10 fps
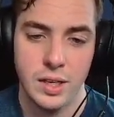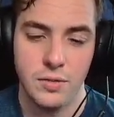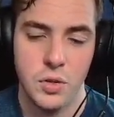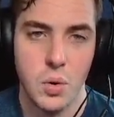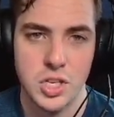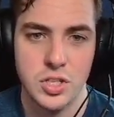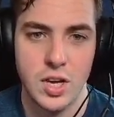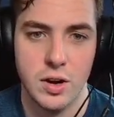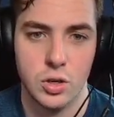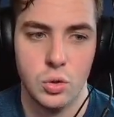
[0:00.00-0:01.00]
If you want to
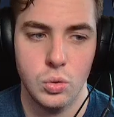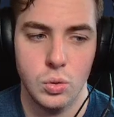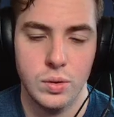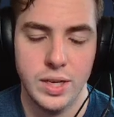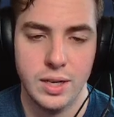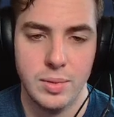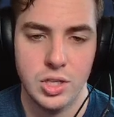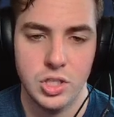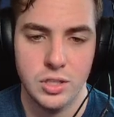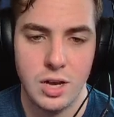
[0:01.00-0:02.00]
stare at a cool ult
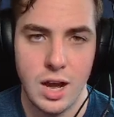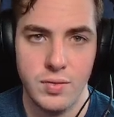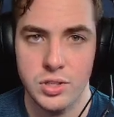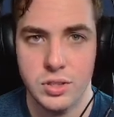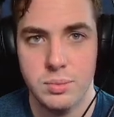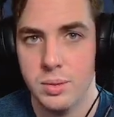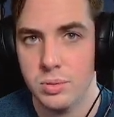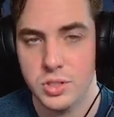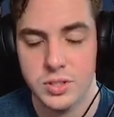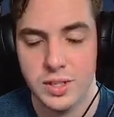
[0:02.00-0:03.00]
animation, obviously
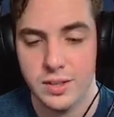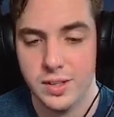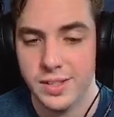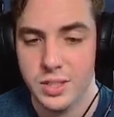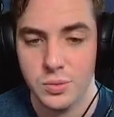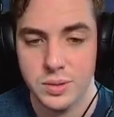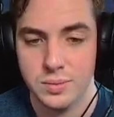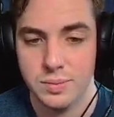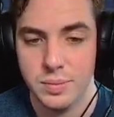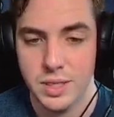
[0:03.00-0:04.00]
people are staring at this one
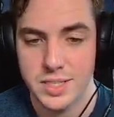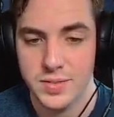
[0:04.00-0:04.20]
because of